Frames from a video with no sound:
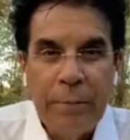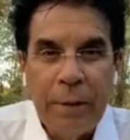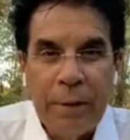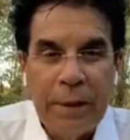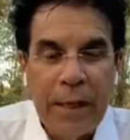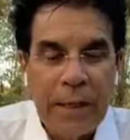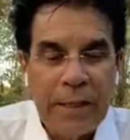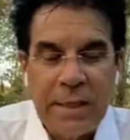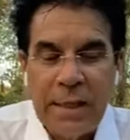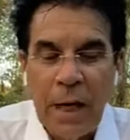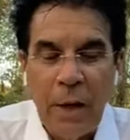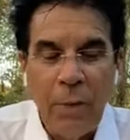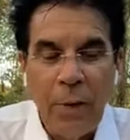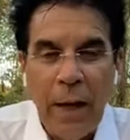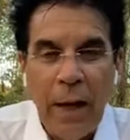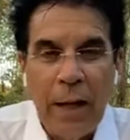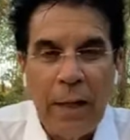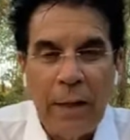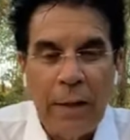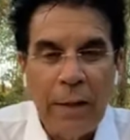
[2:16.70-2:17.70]
But that's not
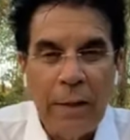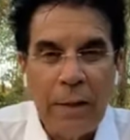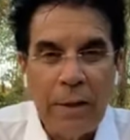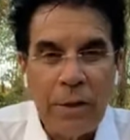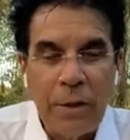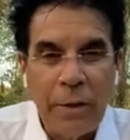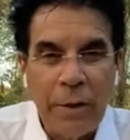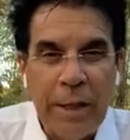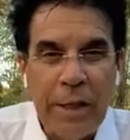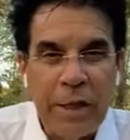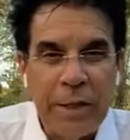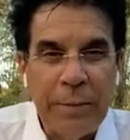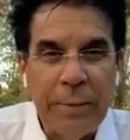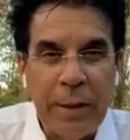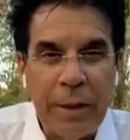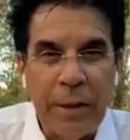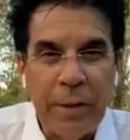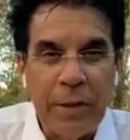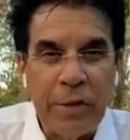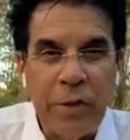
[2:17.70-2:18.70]
right. You know, it's crazy
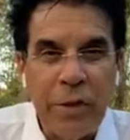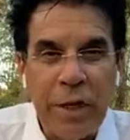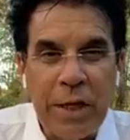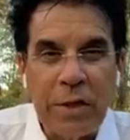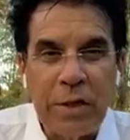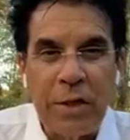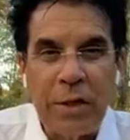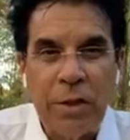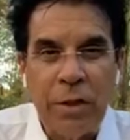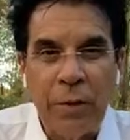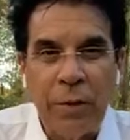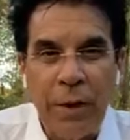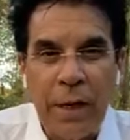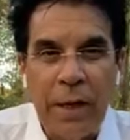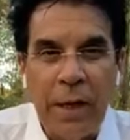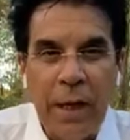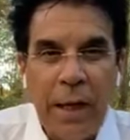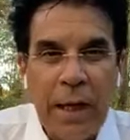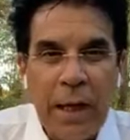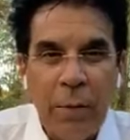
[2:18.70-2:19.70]
because Jesus
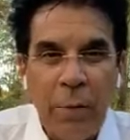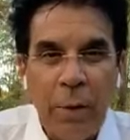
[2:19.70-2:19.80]
already,